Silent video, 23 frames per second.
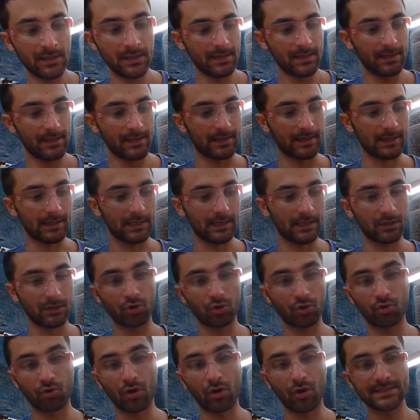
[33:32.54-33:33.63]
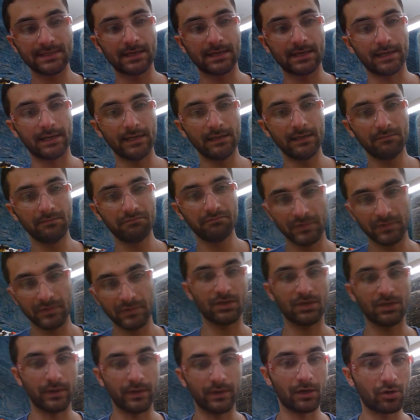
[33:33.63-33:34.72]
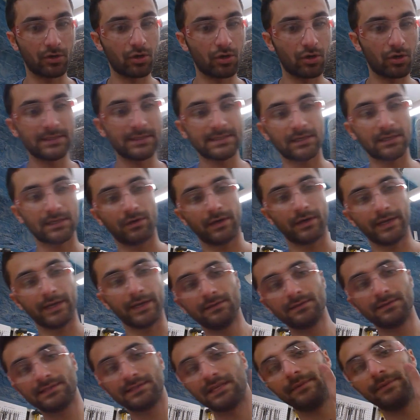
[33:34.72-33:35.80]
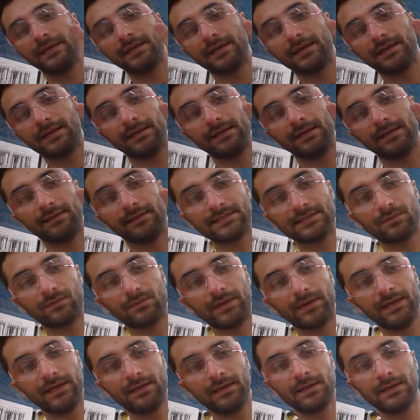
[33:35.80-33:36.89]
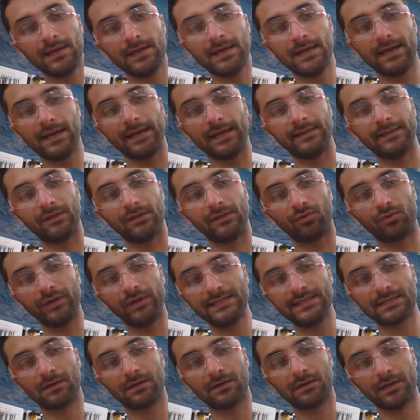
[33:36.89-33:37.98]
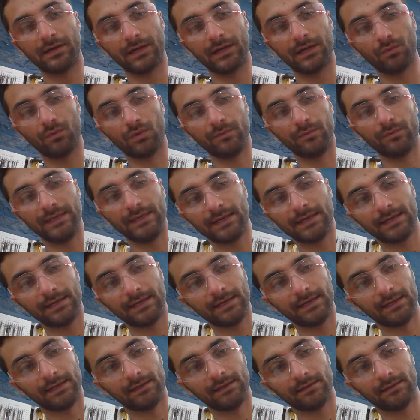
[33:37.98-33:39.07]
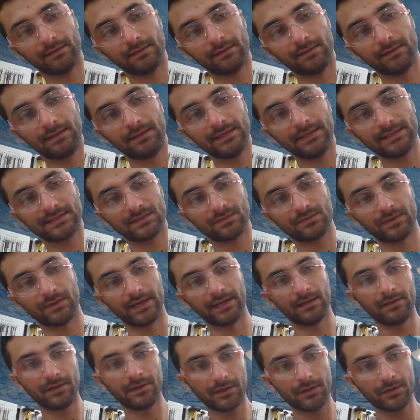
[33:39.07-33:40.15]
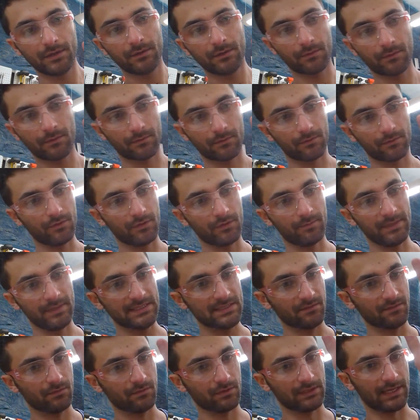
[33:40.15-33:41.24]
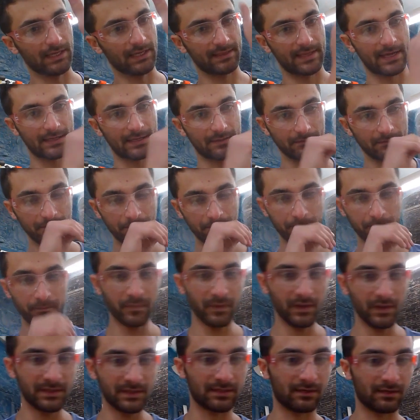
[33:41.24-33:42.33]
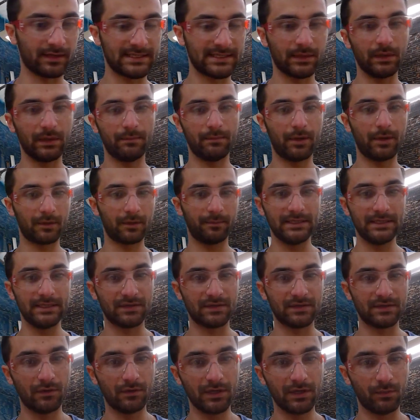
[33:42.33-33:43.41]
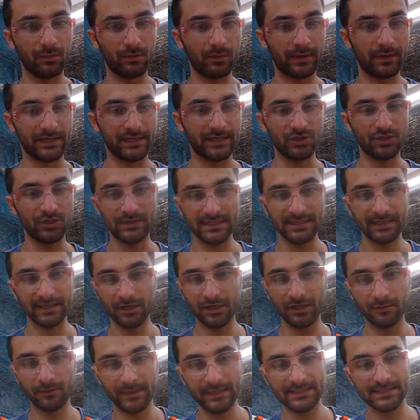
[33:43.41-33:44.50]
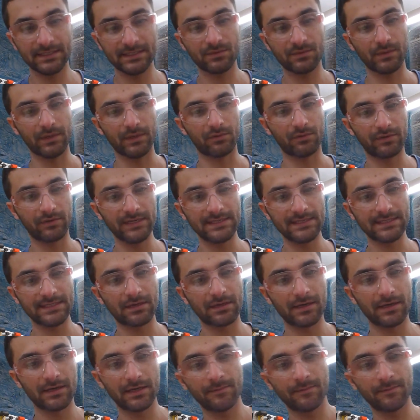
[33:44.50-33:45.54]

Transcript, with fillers: Cross-cutting is going across the grain. So I'd be cutting it this way. And then resawing would be cutting this way through the piece of wood like that. So let's say we bought a piece of wood and we wanted two skinnier pieces, we would resaw it.